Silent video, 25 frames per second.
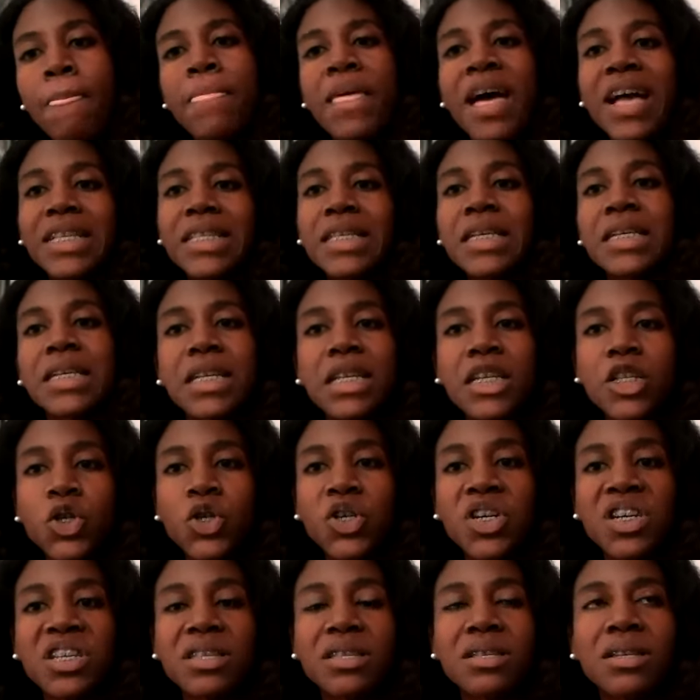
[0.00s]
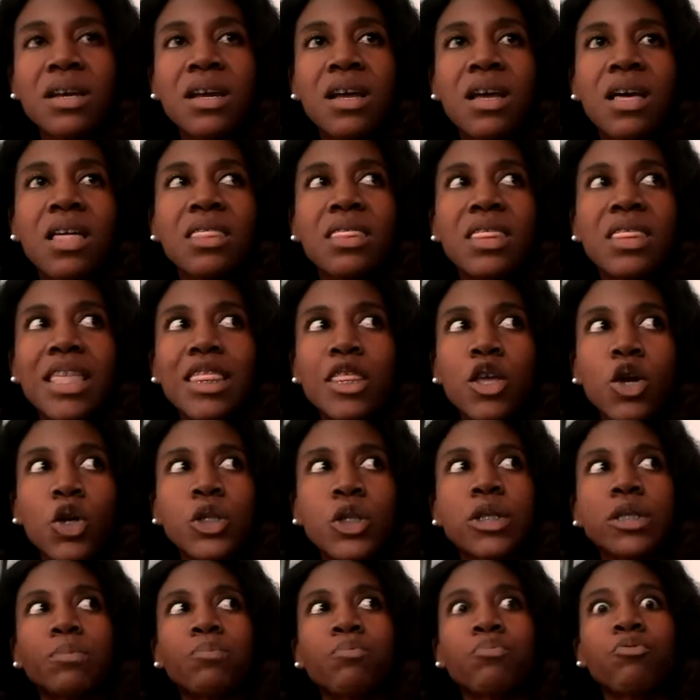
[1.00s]
i take an interest then they're
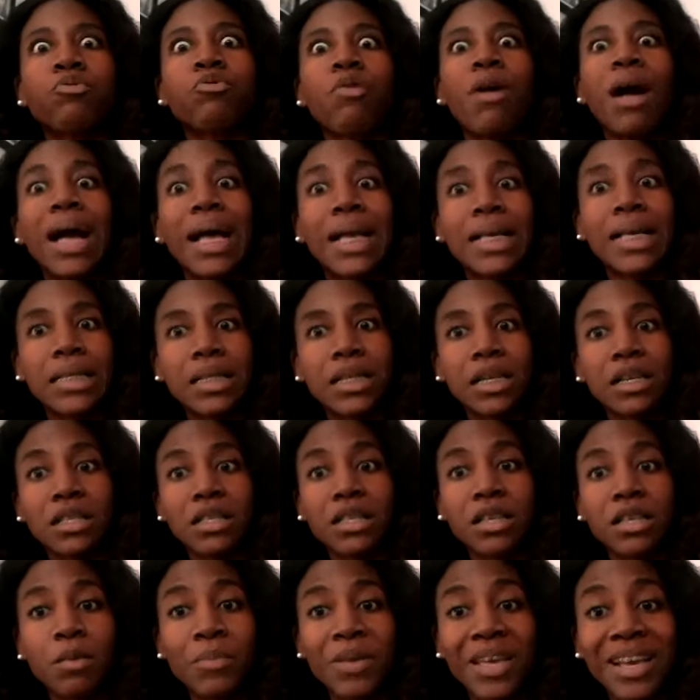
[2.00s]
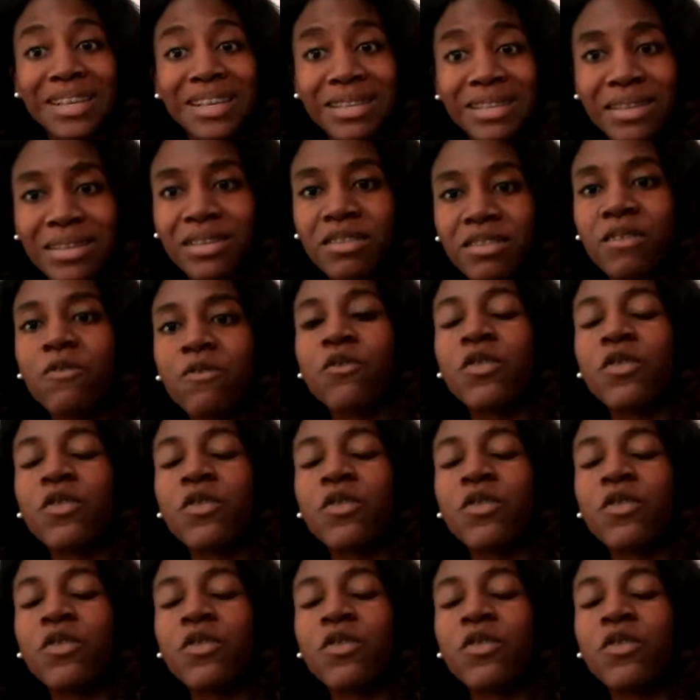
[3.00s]
surprised, in some cases,